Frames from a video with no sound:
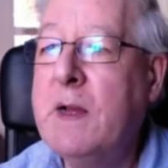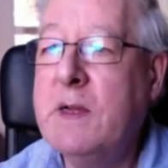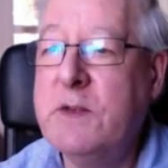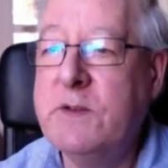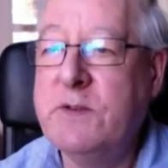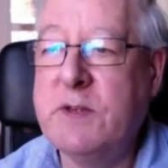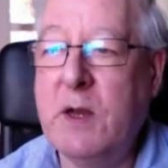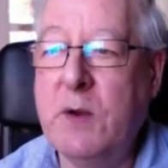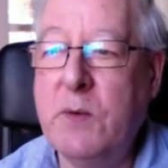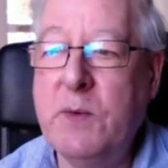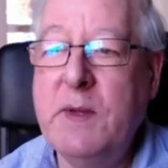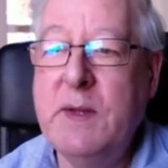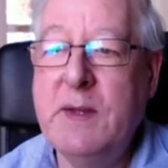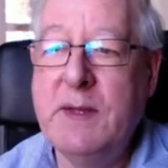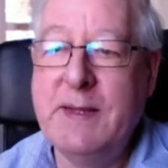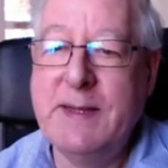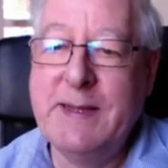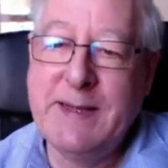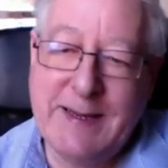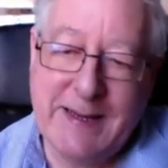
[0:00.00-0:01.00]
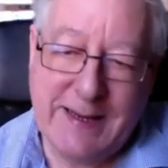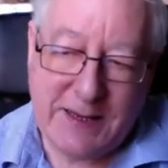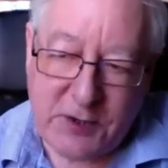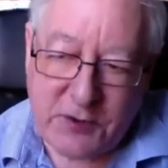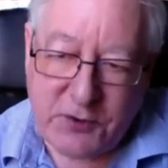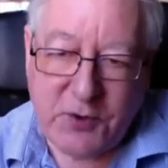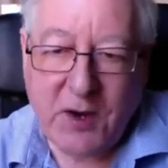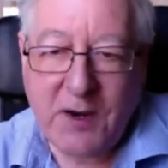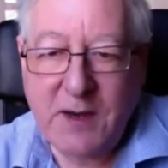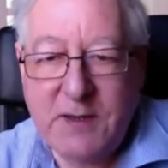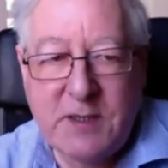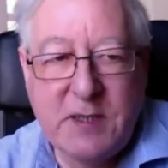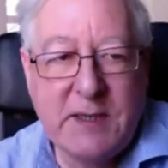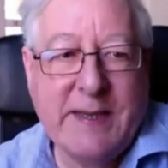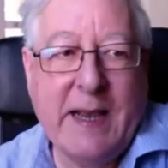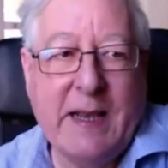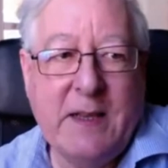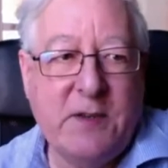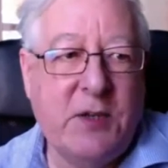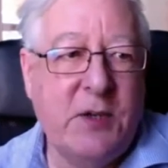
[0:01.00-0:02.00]
So it's trying to
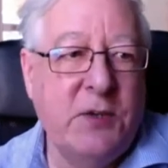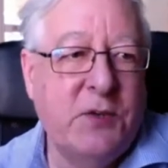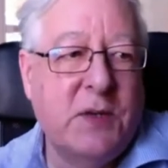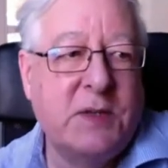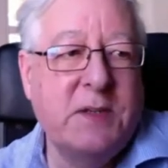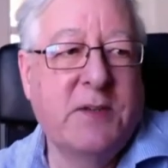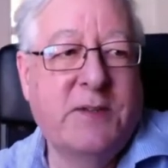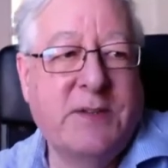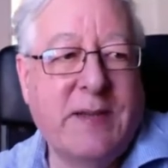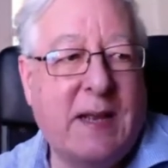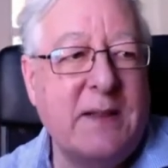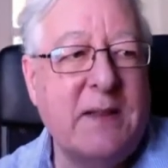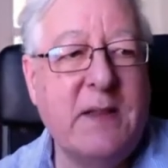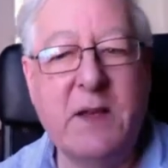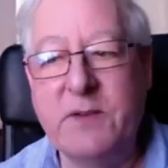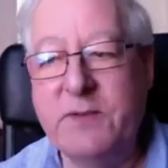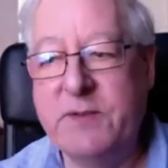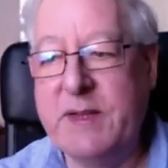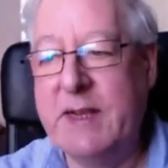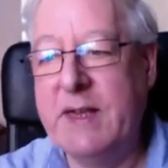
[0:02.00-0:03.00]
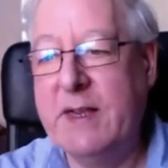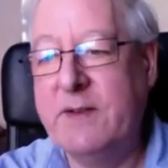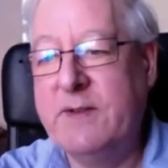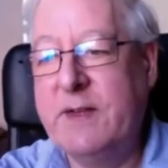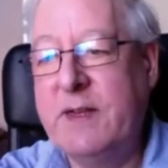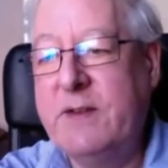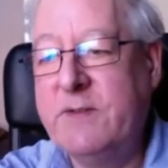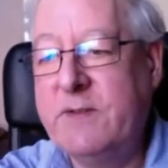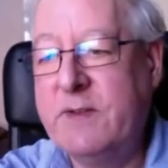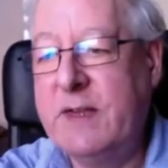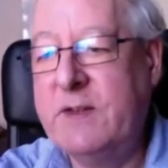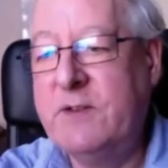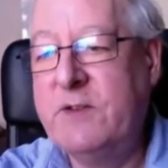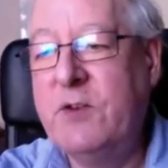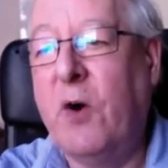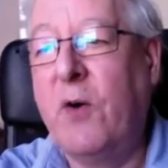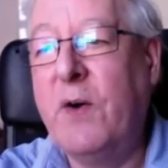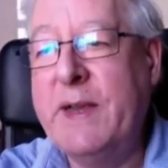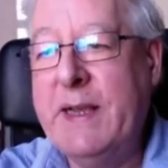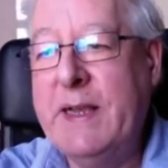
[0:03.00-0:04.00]
get students to understand those things is
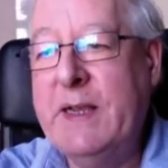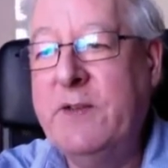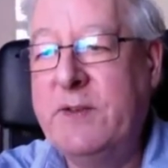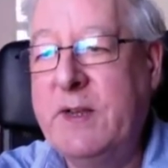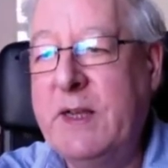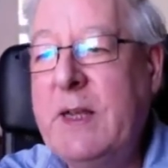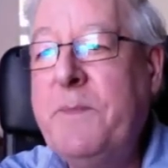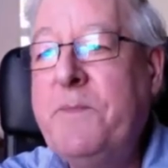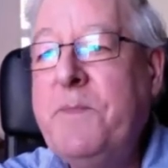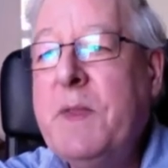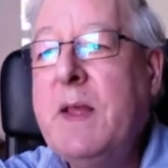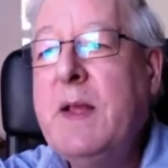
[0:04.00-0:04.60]
not easy.